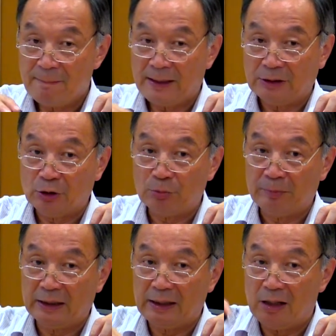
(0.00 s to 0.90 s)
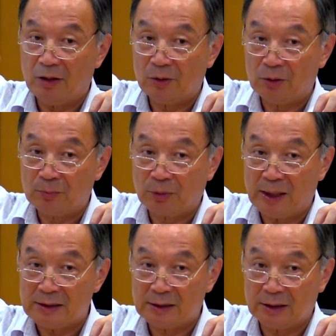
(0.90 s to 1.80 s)
then to make oil
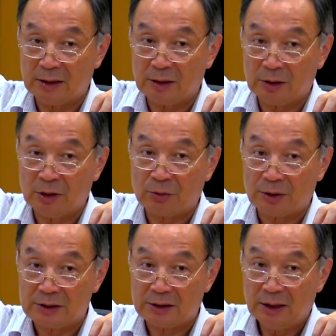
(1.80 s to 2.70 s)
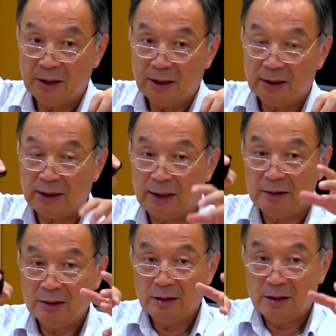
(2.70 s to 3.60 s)
price increased, and
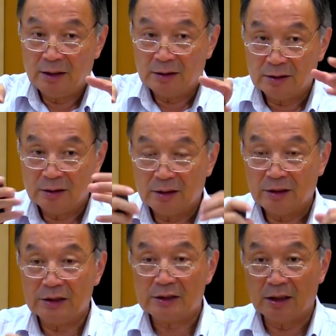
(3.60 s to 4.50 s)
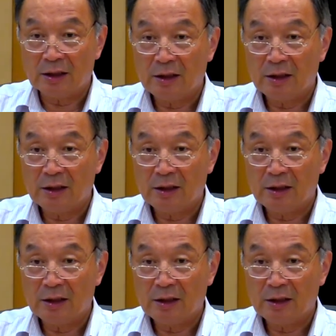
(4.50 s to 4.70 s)
then these